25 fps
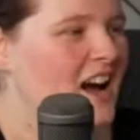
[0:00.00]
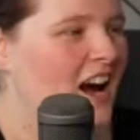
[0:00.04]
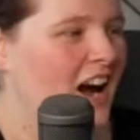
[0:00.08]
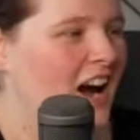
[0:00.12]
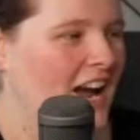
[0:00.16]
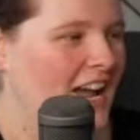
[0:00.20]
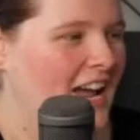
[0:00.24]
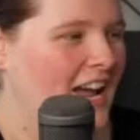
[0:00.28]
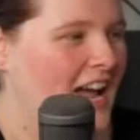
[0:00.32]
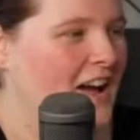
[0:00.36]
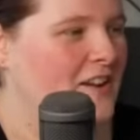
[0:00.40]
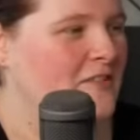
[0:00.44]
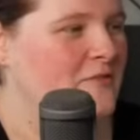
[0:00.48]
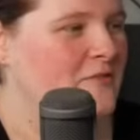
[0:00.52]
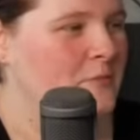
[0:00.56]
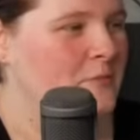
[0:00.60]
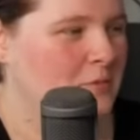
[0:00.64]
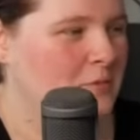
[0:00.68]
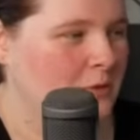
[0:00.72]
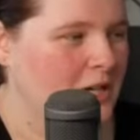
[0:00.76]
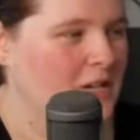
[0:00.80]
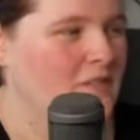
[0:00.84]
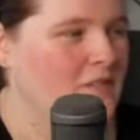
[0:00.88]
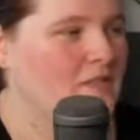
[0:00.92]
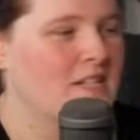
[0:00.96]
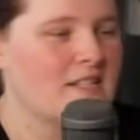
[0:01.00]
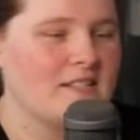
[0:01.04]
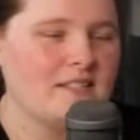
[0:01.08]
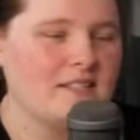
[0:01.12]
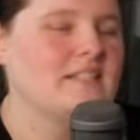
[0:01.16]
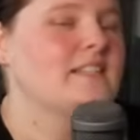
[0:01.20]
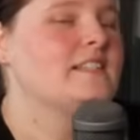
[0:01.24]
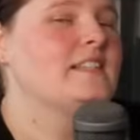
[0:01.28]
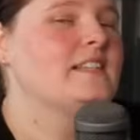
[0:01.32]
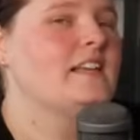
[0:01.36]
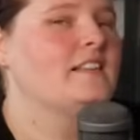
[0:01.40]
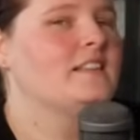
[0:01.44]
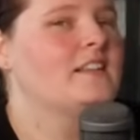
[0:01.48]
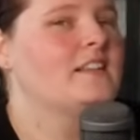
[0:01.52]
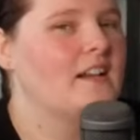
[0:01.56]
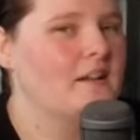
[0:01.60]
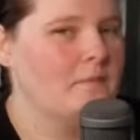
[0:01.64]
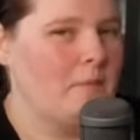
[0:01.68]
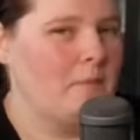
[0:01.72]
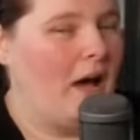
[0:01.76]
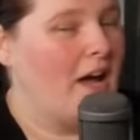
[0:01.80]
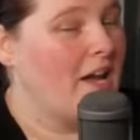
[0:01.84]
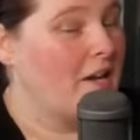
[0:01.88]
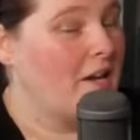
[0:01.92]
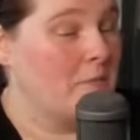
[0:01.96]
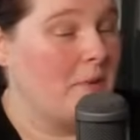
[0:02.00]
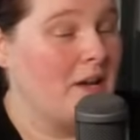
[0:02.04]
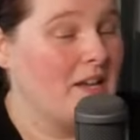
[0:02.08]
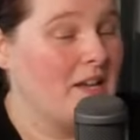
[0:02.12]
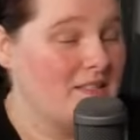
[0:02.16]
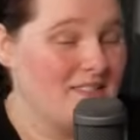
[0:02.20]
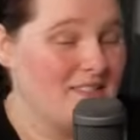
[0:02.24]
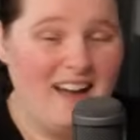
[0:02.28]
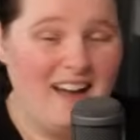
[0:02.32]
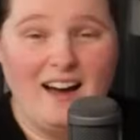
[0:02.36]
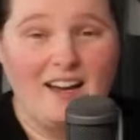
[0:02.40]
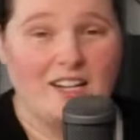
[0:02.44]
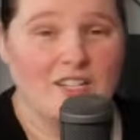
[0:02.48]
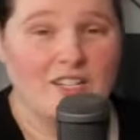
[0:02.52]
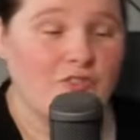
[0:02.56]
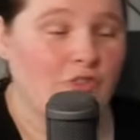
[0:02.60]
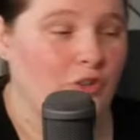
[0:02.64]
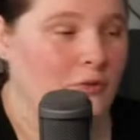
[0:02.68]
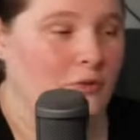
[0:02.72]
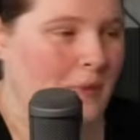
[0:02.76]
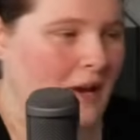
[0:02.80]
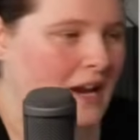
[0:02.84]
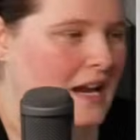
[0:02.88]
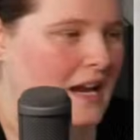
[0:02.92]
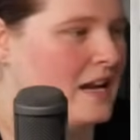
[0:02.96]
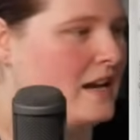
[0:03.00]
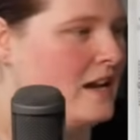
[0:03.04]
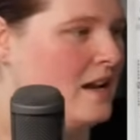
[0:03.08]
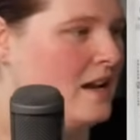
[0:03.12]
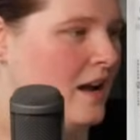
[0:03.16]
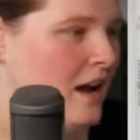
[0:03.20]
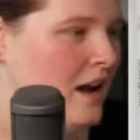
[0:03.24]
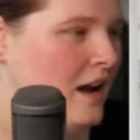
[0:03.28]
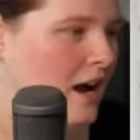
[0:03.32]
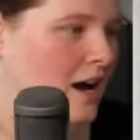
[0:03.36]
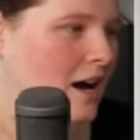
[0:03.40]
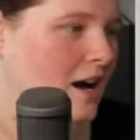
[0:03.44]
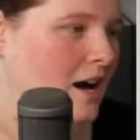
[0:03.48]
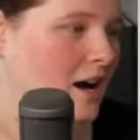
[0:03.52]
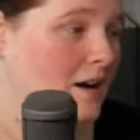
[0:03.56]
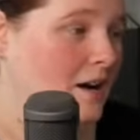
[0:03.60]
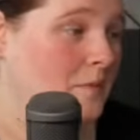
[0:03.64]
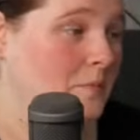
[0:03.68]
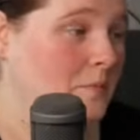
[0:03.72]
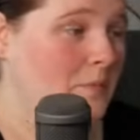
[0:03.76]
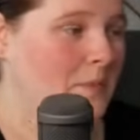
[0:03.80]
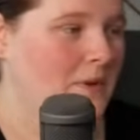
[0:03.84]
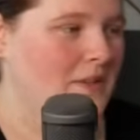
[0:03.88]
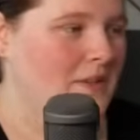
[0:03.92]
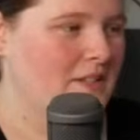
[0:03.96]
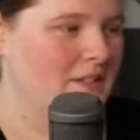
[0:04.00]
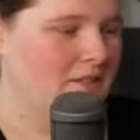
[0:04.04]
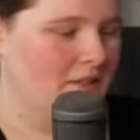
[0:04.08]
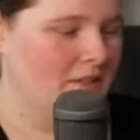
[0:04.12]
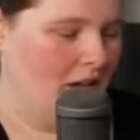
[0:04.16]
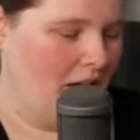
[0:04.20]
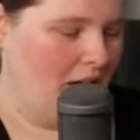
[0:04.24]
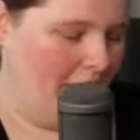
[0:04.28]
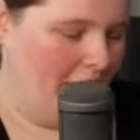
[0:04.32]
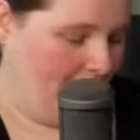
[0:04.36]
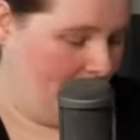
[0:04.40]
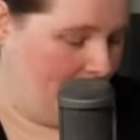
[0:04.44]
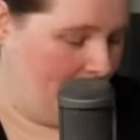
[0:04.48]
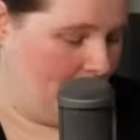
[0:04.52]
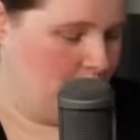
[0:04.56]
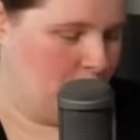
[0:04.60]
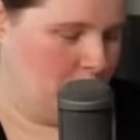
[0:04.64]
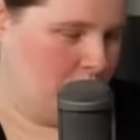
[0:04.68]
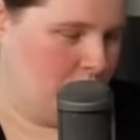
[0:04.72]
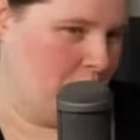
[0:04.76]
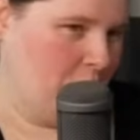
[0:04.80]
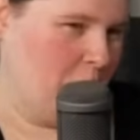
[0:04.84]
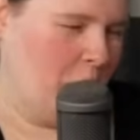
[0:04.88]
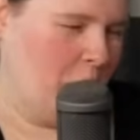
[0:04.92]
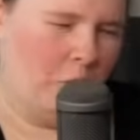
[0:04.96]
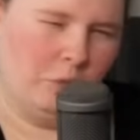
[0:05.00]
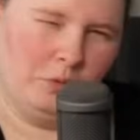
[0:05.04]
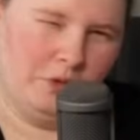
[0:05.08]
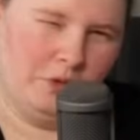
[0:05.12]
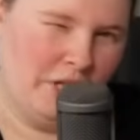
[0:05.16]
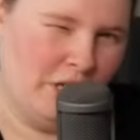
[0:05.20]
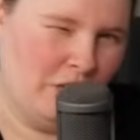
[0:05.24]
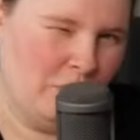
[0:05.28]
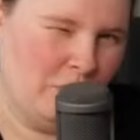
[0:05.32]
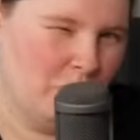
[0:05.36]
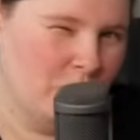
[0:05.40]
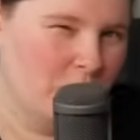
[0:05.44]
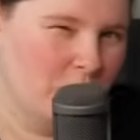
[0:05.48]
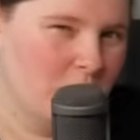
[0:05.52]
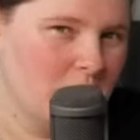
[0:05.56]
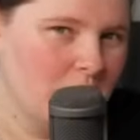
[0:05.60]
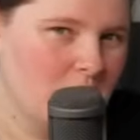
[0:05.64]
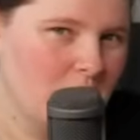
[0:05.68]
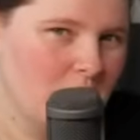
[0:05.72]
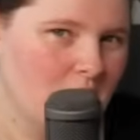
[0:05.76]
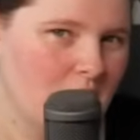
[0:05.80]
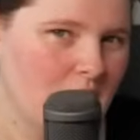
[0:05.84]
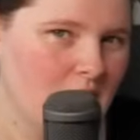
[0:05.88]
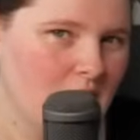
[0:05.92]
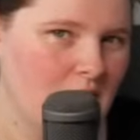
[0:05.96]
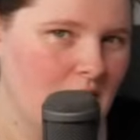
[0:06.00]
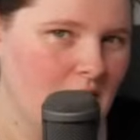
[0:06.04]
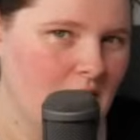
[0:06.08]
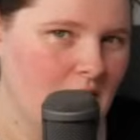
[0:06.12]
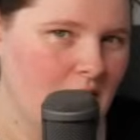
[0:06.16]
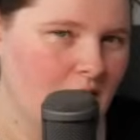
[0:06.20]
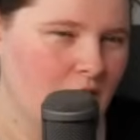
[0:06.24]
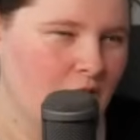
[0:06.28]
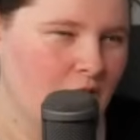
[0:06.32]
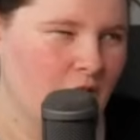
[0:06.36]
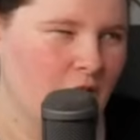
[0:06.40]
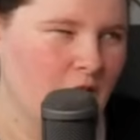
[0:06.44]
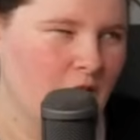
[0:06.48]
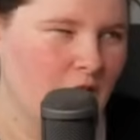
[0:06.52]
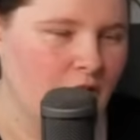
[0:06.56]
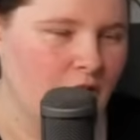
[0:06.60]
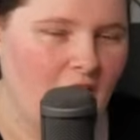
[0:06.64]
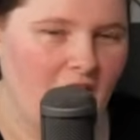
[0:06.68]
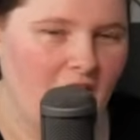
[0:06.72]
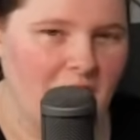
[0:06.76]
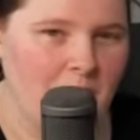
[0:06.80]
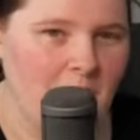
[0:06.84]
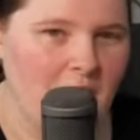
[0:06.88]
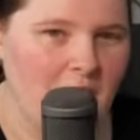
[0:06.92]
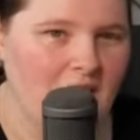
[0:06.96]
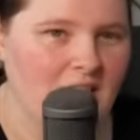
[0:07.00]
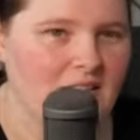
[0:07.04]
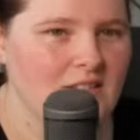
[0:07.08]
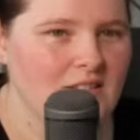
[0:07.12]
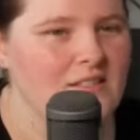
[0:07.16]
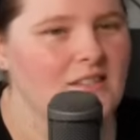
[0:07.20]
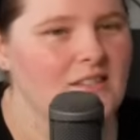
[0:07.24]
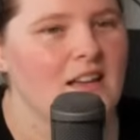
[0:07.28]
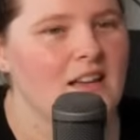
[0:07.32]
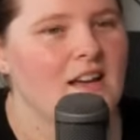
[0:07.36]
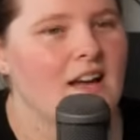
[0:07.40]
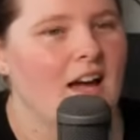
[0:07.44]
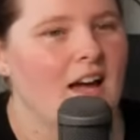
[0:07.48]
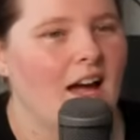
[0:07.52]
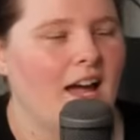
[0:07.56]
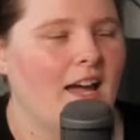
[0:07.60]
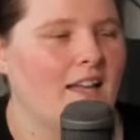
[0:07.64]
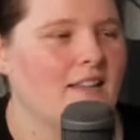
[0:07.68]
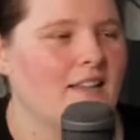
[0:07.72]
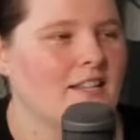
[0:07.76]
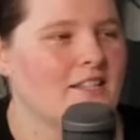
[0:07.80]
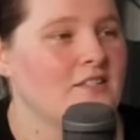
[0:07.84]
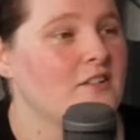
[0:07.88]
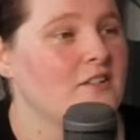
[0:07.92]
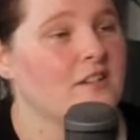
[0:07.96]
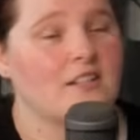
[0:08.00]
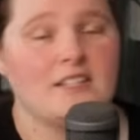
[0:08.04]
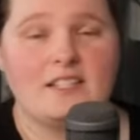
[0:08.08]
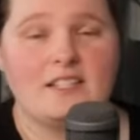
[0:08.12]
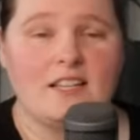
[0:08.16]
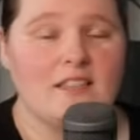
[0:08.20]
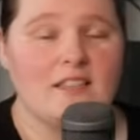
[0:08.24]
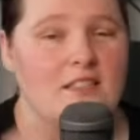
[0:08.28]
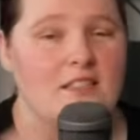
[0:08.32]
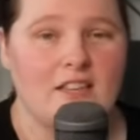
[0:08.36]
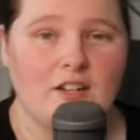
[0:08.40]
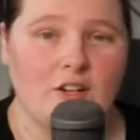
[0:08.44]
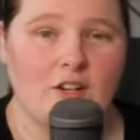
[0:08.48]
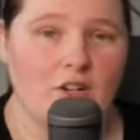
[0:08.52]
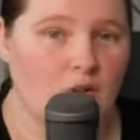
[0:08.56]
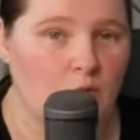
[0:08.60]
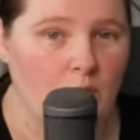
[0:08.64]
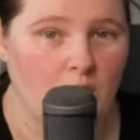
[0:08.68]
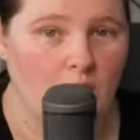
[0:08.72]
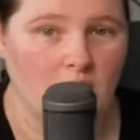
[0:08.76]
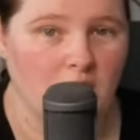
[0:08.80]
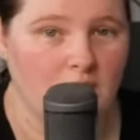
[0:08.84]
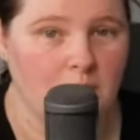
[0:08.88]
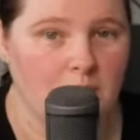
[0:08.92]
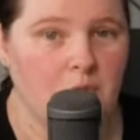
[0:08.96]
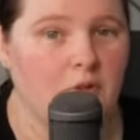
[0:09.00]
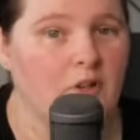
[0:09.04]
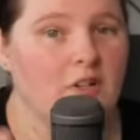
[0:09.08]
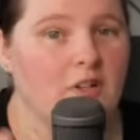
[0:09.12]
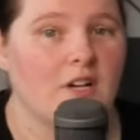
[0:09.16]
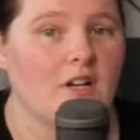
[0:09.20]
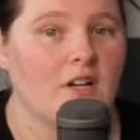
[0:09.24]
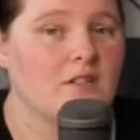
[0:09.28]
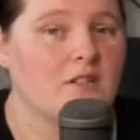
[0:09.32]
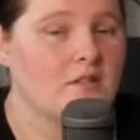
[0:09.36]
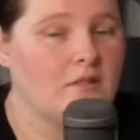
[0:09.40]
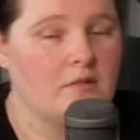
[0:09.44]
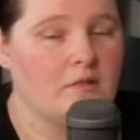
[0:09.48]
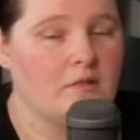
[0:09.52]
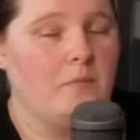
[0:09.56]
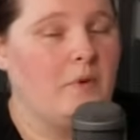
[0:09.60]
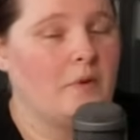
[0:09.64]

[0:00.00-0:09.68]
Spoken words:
I have previously said that paint pens aren't for me, but I had also only used the acrylograph pens, and that's not to say that they're not a quality product.